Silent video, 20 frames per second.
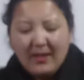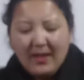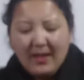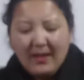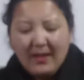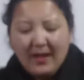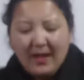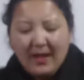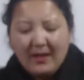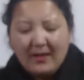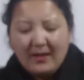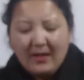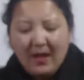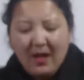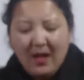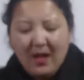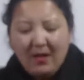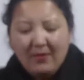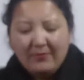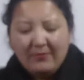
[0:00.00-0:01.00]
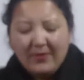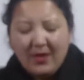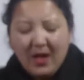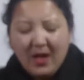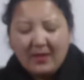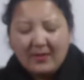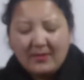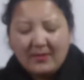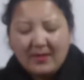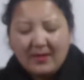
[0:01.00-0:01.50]
and I laugh
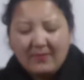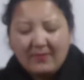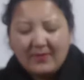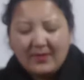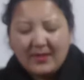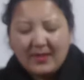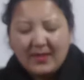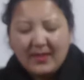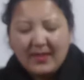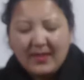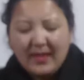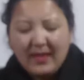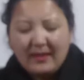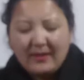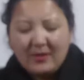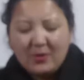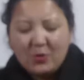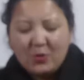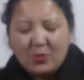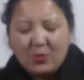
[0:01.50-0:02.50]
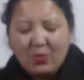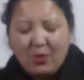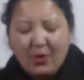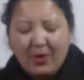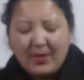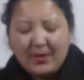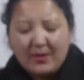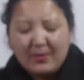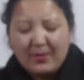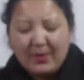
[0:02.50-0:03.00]
ourselves silly at the two
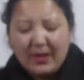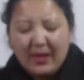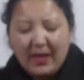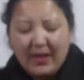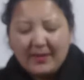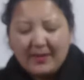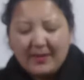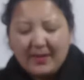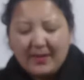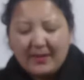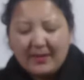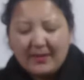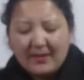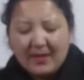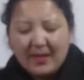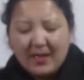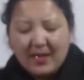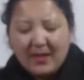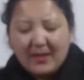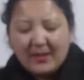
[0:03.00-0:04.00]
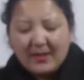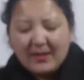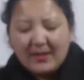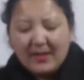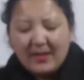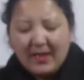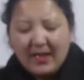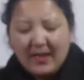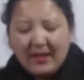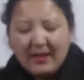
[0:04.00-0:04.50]
boys behind us,
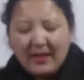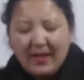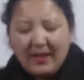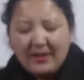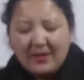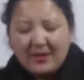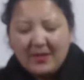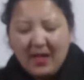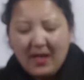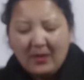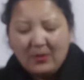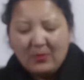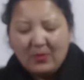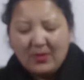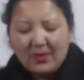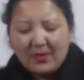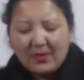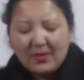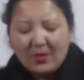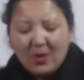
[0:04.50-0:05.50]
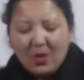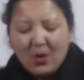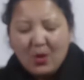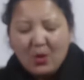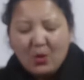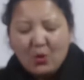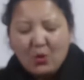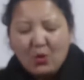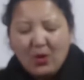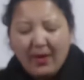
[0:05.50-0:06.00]
CN and Jacques,
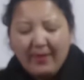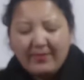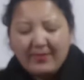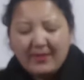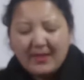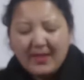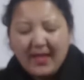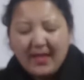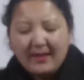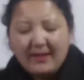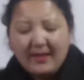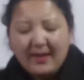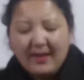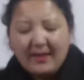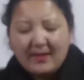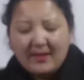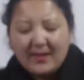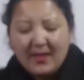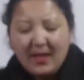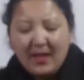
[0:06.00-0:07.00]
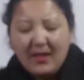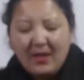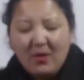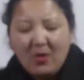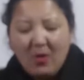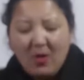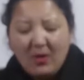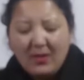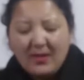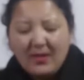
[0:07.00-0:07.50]
who have staked their entire
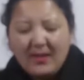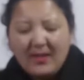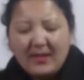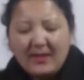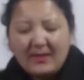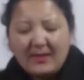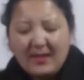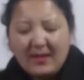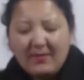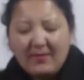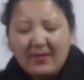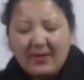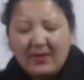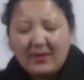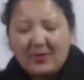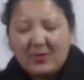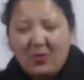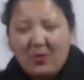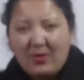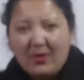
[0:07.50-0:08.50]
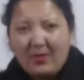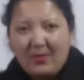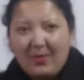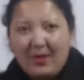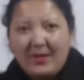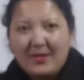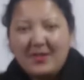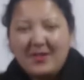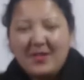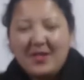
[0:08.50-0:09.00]
holiday savings on the
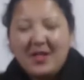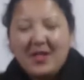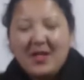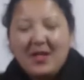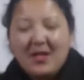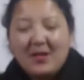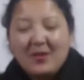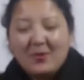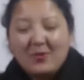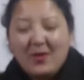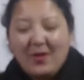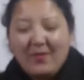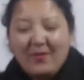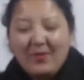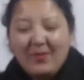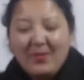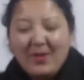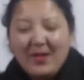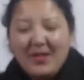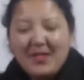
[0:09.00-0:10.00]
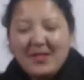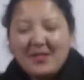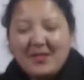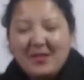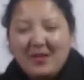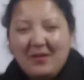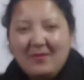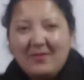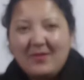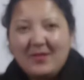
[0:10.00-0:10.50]
bet. So everybody is
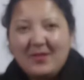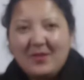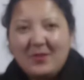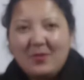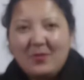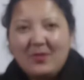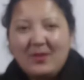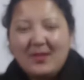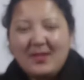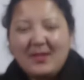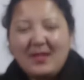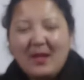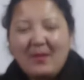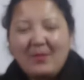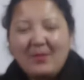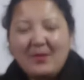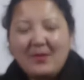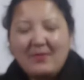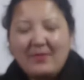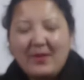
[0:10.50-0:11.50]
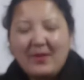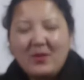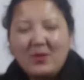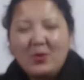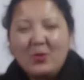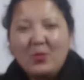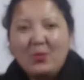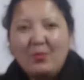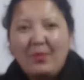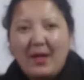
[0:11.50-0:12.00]
nervous. This happens when do
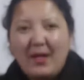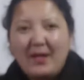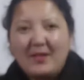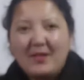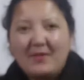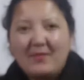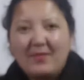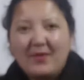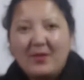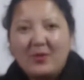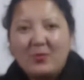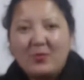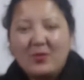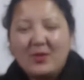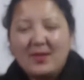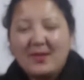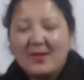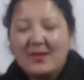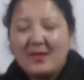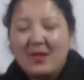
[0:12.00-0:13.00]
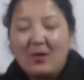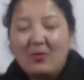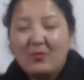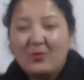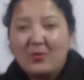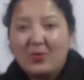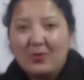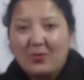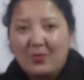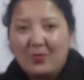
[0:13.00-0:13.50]
you bet? When you just doubt
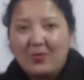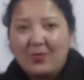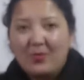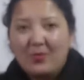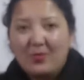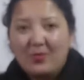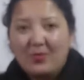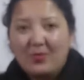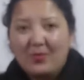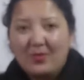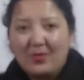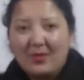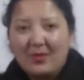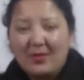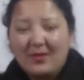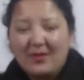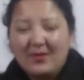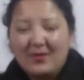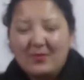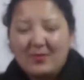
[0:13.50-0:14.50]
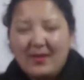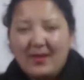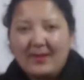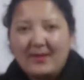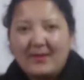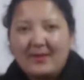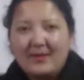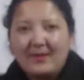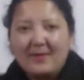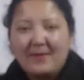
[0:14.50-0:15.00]
your own
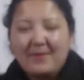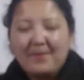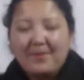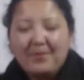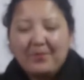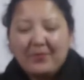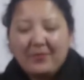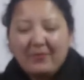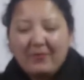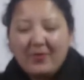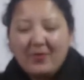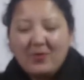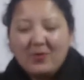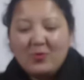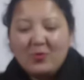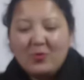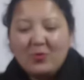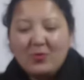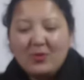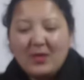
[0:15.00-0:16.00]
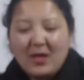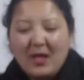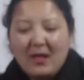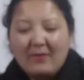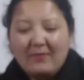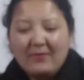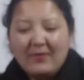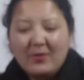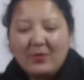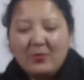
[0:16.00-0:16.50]
strengths, when you don't
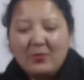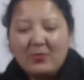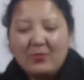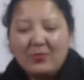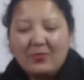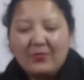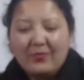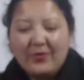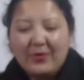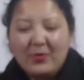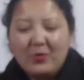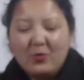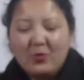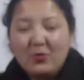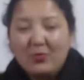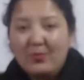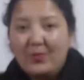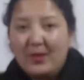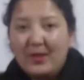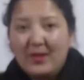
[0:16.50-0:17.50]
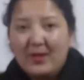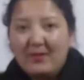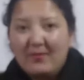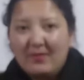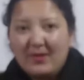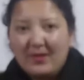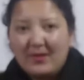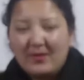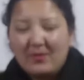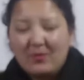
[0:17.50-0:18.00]
believe
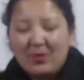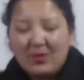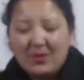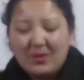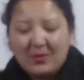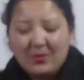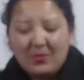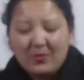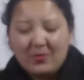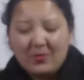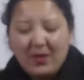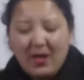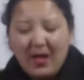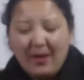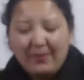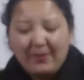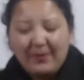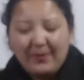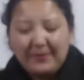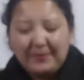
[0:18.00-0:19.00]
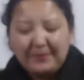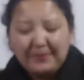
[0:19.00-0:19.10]
as in what is going to happen.